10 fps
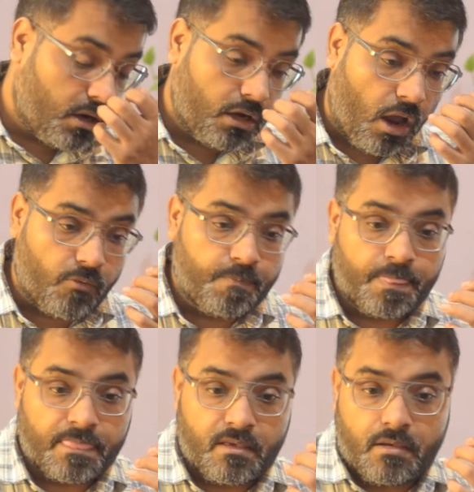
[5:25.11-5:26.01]
Now,
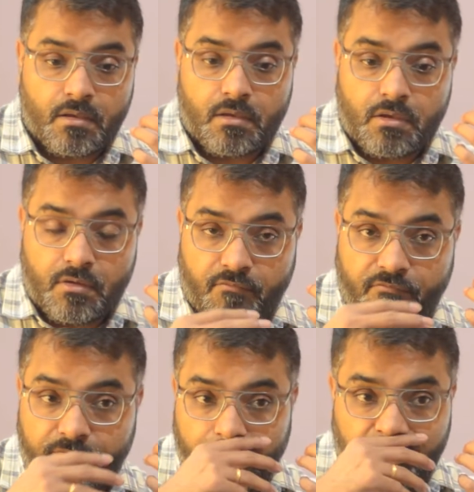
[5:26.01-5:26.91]

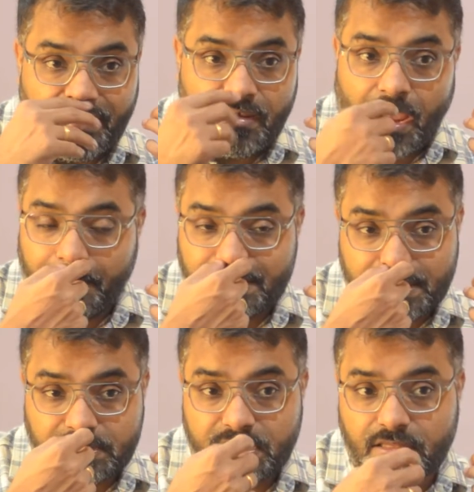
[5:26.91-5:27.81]
when I'm
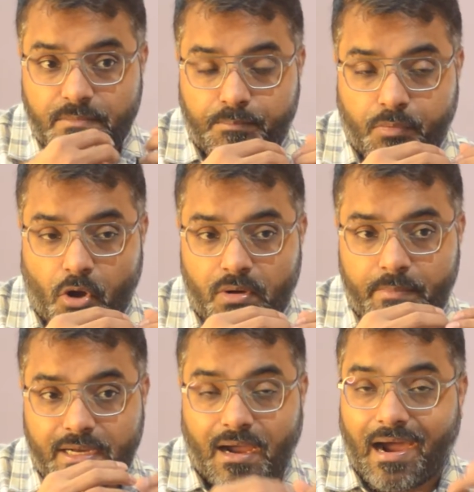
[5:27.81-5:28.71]
discussing the problem
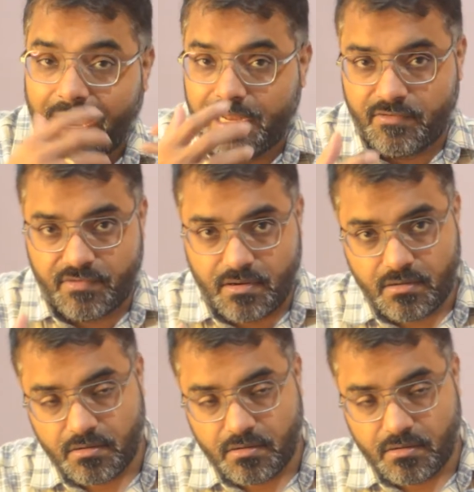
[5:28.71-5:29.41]
at a high level,